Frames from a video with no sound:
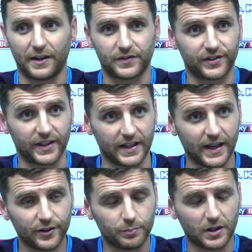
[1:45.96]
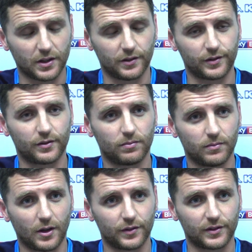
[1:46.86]
I'd have to say yes, because
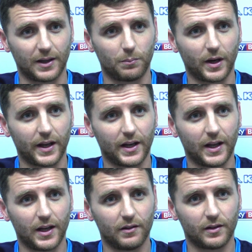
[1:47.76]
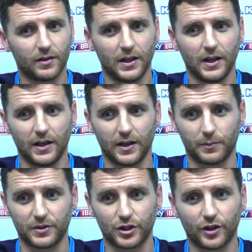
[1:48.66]
obviously I'm playing here and
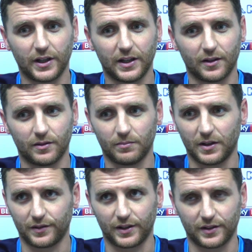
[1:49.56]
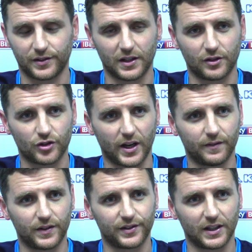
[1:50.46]
I'm enjoying it. As you can see, the
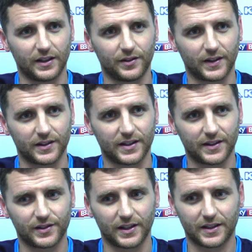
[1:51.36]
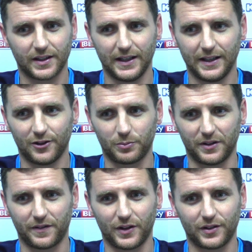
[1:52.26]
training facility is fantastic. It's been
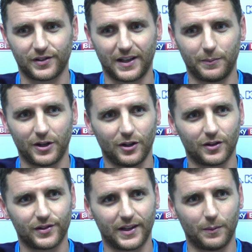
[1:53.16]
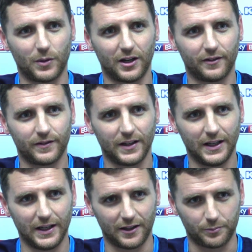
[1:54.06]
the first time in a long time where
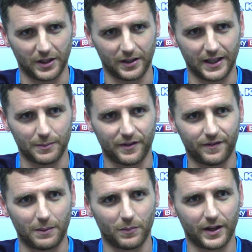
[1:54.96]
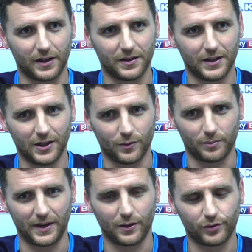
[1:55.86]
I've been near my family and
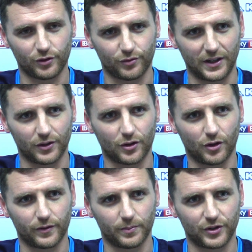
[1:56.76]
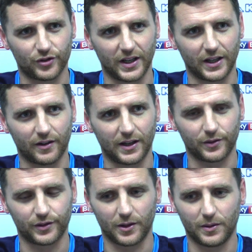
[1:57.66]
with my house just round the corner from the training
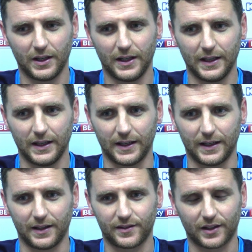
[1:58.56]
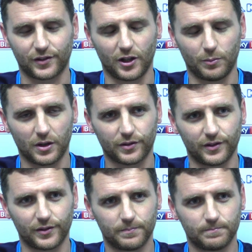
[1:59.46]
ground, so it ticks a lot of
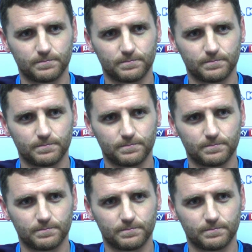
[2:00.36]
boxes.